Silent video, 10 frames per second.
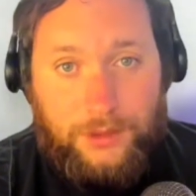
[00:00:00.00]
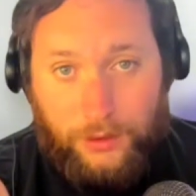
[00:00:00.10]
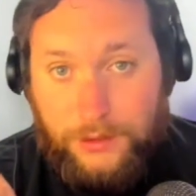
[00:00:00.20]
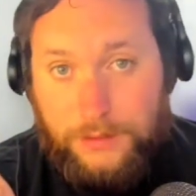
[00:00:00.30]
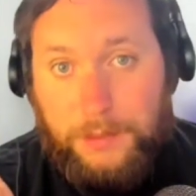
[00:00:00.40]

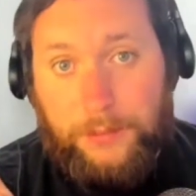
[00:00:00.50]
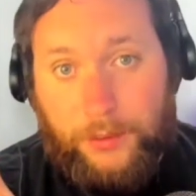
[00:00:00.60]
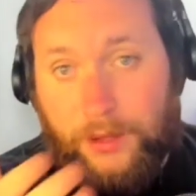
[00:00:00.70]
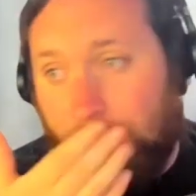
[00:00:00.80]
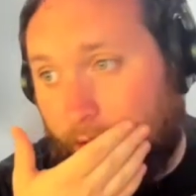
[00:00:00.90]
those
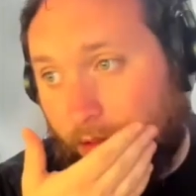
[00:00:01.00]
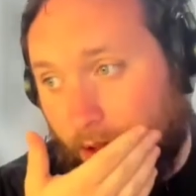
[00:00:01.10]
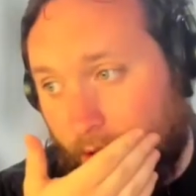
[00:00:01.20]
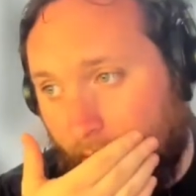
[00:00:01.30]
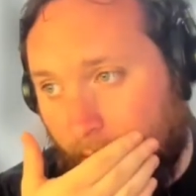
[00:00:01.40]
people and if
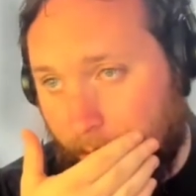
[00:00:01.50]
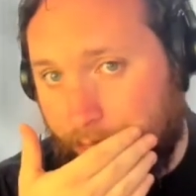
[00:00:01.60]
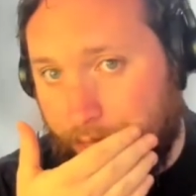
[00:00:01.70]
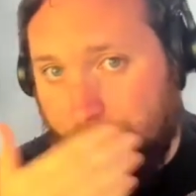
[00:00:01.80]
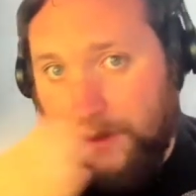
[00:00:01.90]

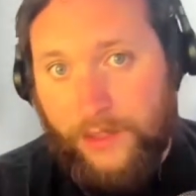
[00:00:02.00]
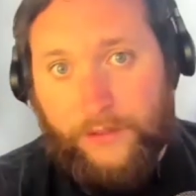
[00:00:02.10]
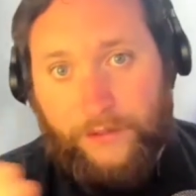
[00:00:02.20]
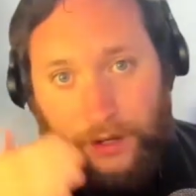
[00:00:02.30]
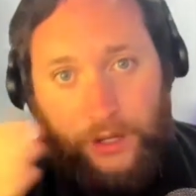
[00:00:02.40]
the
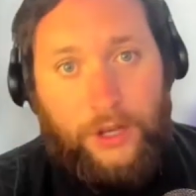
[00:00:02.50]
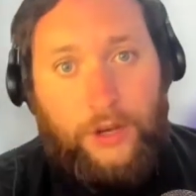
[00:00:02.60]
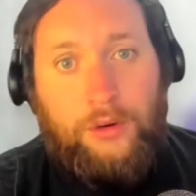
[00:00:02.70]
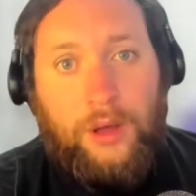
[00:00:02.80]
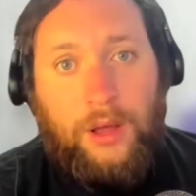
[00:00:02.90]

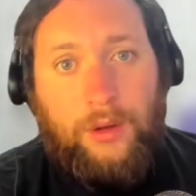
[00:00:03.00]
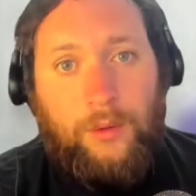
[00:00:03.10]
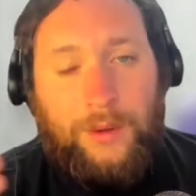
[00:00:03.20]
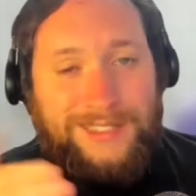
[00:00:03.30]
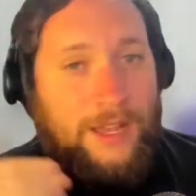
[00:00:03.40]
video
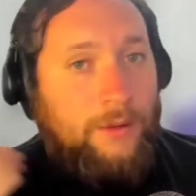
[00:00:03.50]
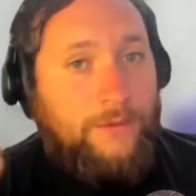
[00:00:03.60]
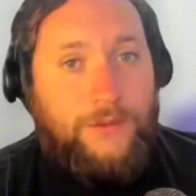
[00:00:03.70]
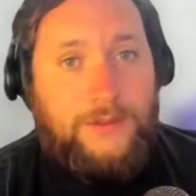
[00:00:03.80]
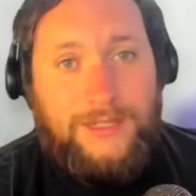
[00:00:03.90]
was
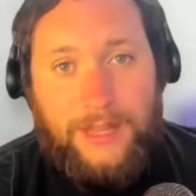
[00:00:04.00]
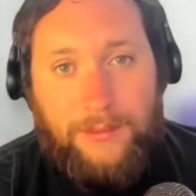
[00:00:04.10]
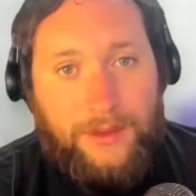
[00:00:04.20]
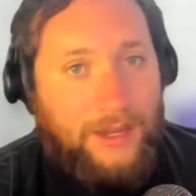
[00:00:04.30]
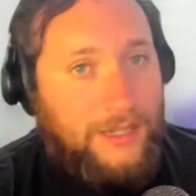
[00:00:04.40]
helpful to
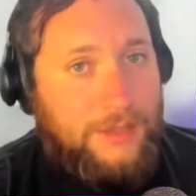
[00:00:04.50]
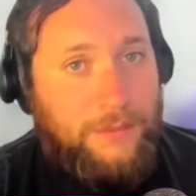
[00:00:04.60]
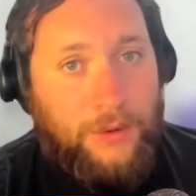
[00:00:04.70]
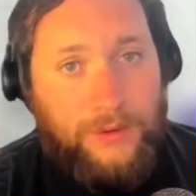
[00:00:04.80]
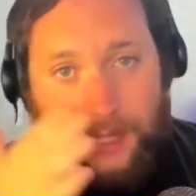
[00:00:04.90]
them then i
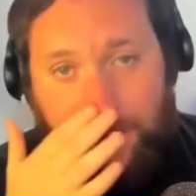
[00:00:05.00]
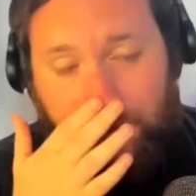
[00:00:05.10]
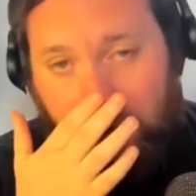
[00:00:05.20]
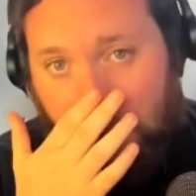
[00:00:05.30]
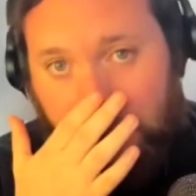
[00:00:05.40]
suppose that's
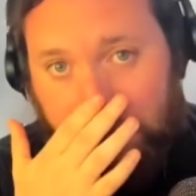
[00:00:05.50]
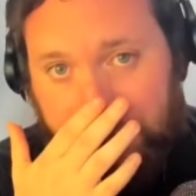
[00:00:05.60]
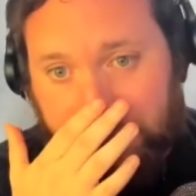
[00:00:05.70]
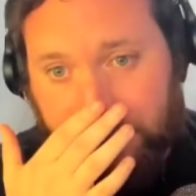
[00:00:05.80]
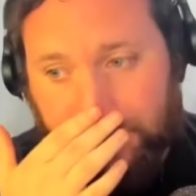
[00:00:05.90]
fine
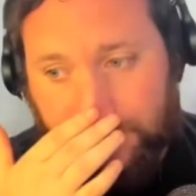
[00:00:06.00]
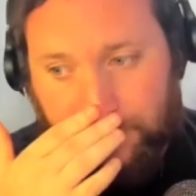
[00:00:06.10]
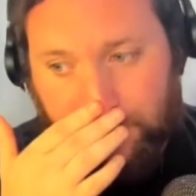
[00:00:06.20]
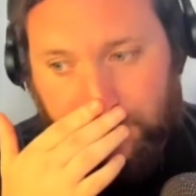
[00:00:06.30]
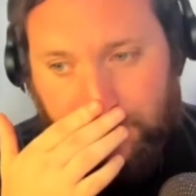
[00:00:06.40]

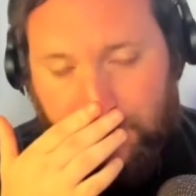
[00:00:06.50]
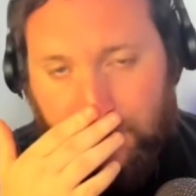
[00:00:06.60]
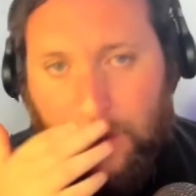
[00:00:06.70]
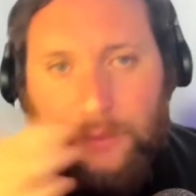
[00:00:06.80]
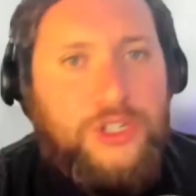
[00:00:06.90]

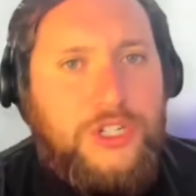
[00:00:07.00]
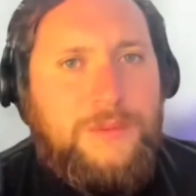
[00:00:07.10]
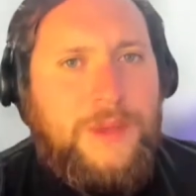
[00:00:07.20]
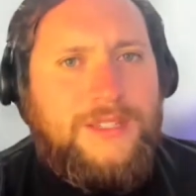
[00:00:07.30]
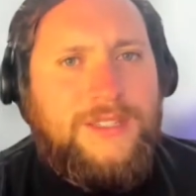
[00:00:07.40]
which
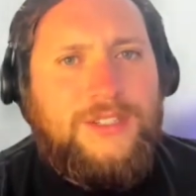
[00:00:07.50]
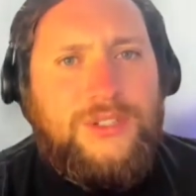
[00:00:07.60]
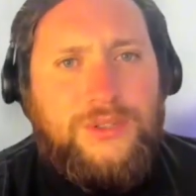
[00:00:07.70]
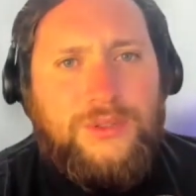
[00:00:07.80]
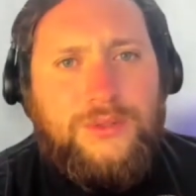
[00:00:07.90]
just makes this
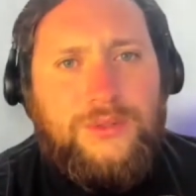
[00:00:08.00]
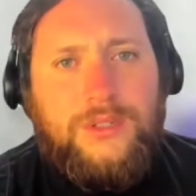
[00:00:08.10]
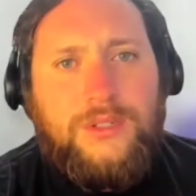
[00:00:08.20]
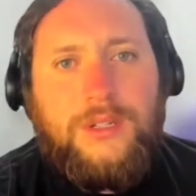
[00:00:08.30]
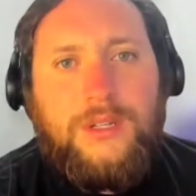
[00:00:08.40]
dude